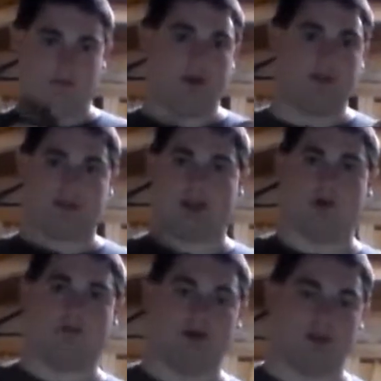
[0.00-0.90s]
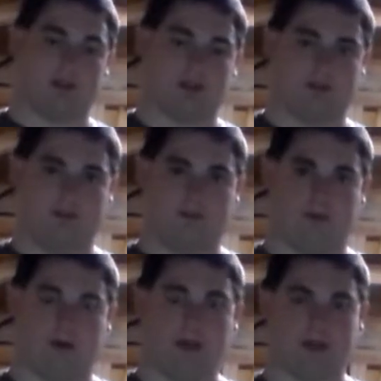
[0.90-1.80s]
inputs and outputs
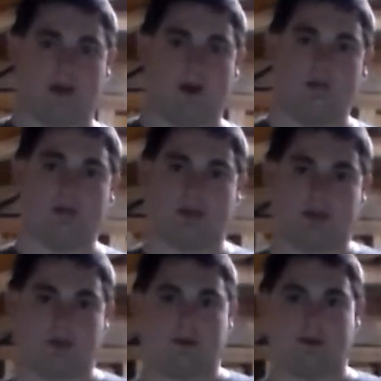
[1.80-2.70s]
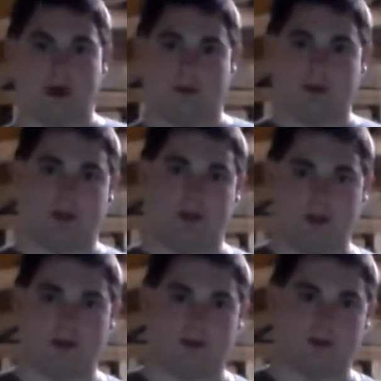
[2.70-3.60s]
for his equipment to go into
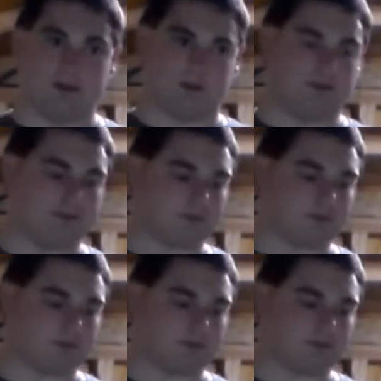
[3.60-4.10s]
yours,